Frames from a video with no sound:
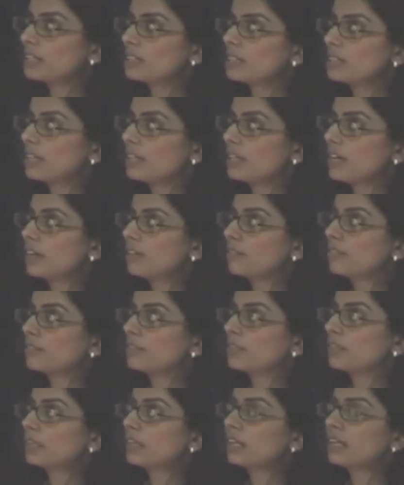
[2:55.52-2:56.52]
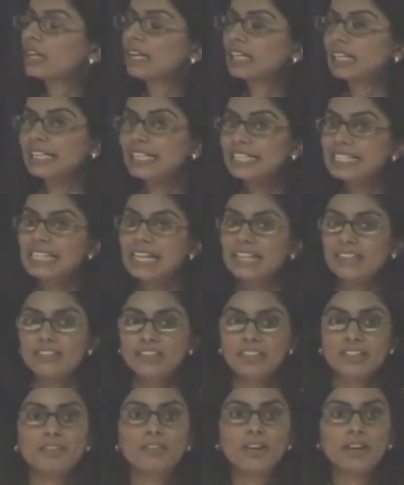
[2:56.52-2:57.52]
is enough, at least
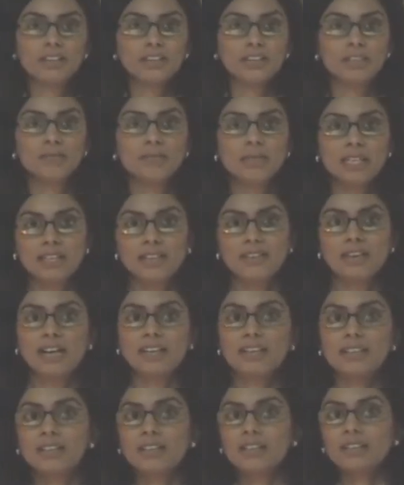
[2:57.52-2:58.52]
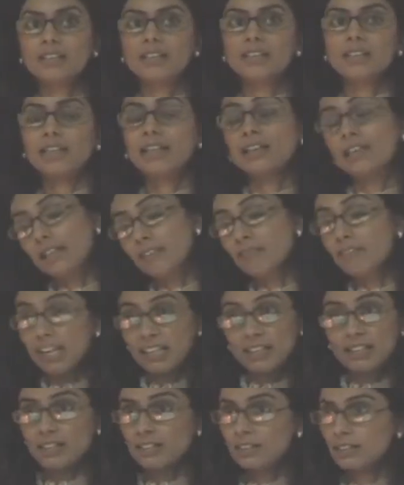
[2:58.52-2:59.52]
100 have already been granted in
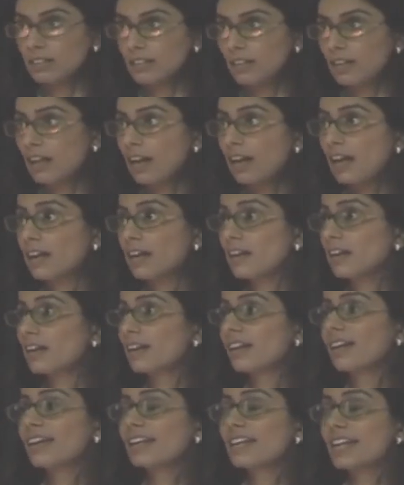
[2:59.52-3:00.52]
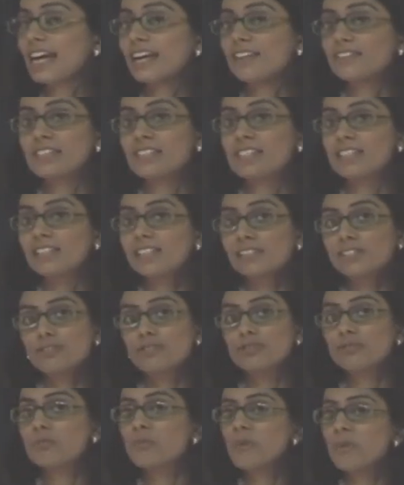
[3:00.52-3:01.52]
1 year. I have still to
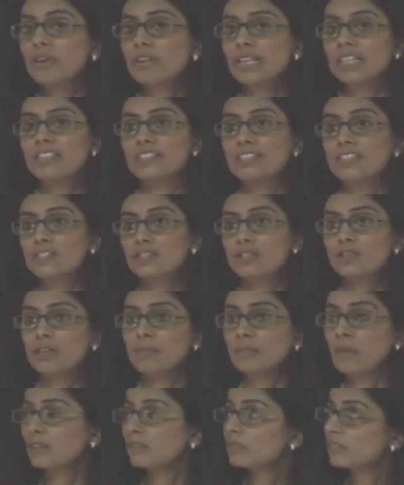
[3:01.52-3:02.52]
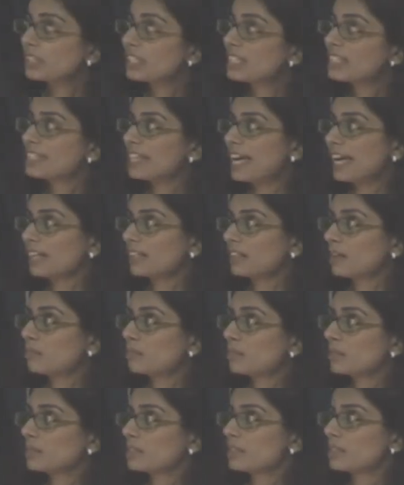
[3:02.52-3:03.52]
do more research to come out with exact
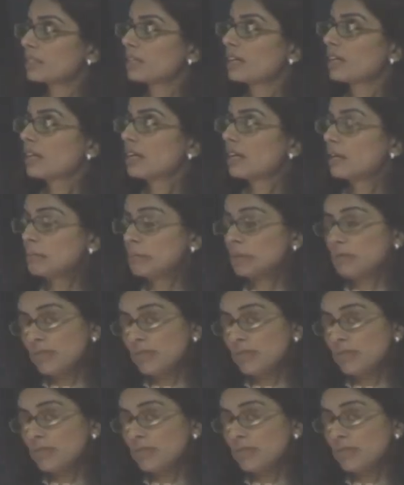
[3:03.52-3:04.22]
numbers. But